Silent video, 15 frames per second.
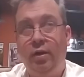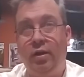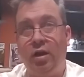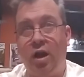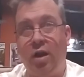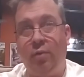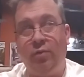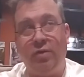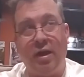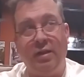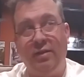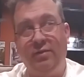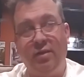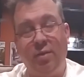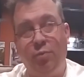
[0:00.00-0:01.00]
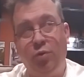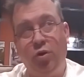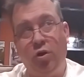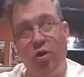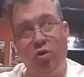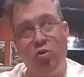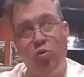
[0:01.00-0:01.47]
I listened, I put
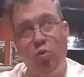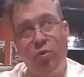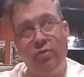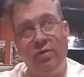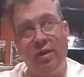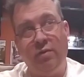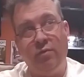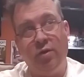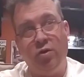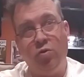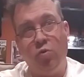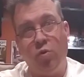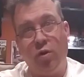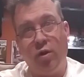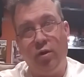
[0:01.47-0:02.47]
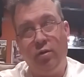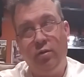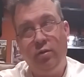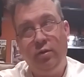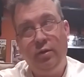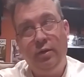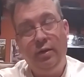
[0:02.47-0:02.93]
on a quartet recording.
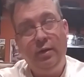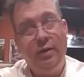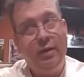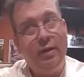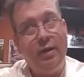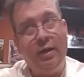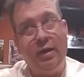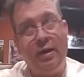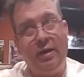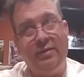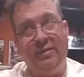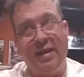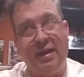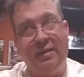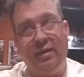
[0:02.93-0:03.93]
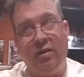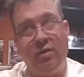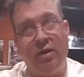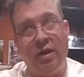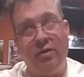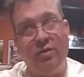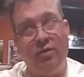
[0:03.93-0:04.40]
I sat there
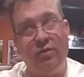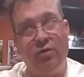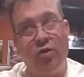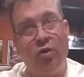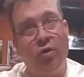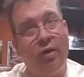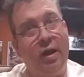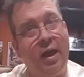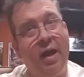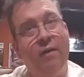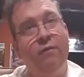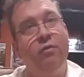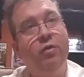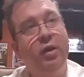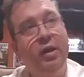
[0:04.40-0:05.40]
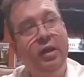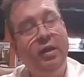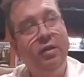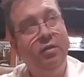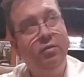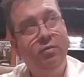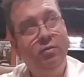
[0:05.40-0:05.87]
and I just heard every